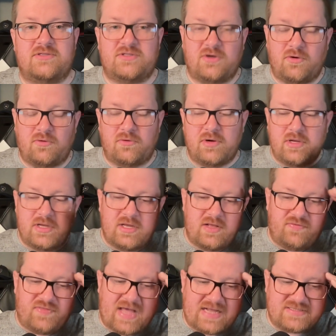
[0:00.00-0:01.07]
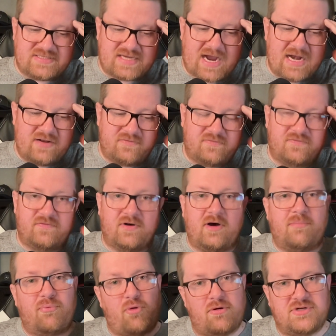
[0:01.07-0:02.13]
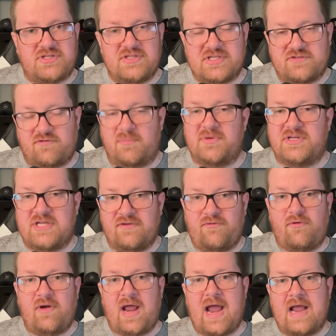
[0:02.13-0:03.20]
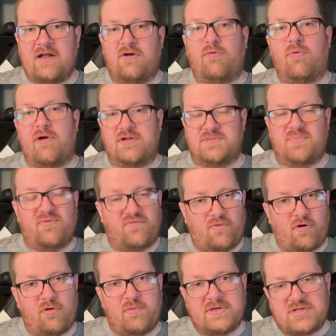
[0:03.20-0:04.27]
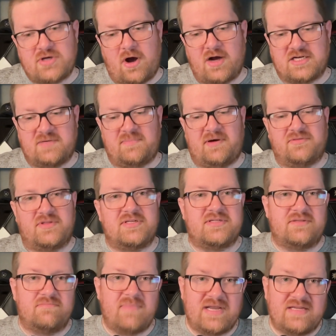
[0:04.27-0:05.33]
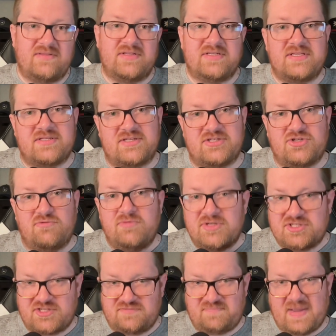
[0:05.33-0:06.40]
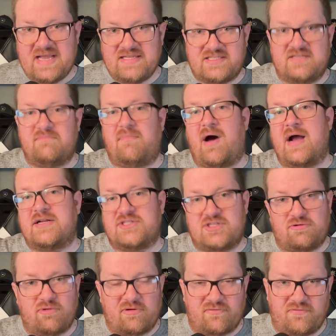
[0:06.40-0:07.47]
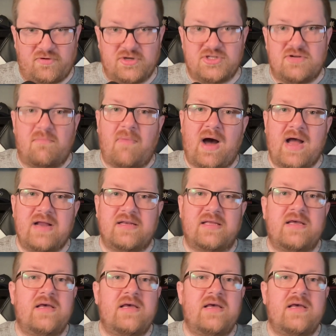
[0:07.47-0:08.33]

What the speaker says: So that's kind of approaching this from a different angle. Whereas before we talked about making the decision with space in mind, square footage in mind.